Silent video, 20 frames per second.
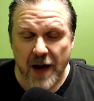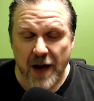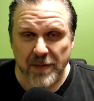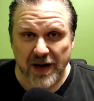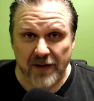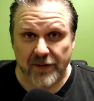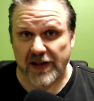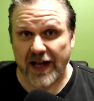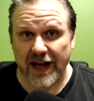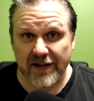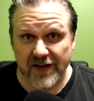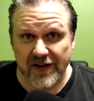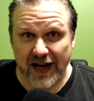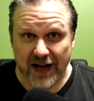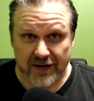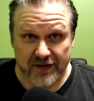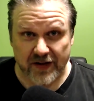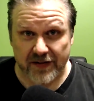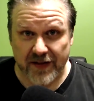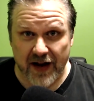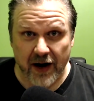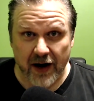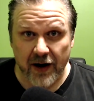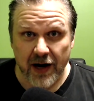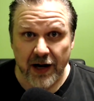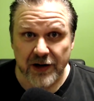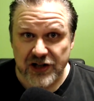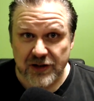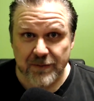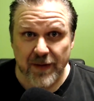But if Alexa gets in there,
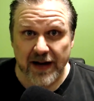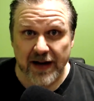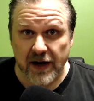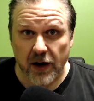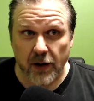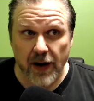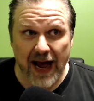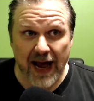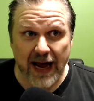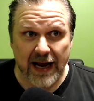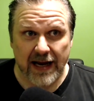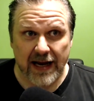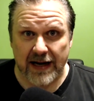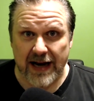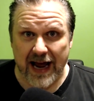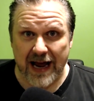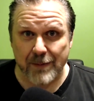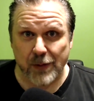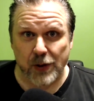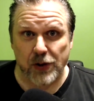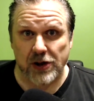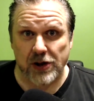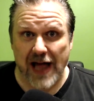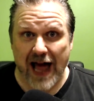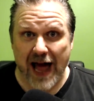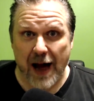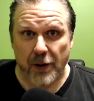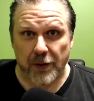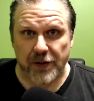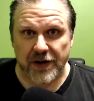she might go, hey, enable
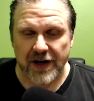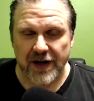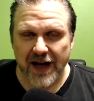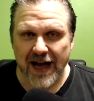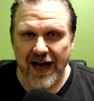cloud.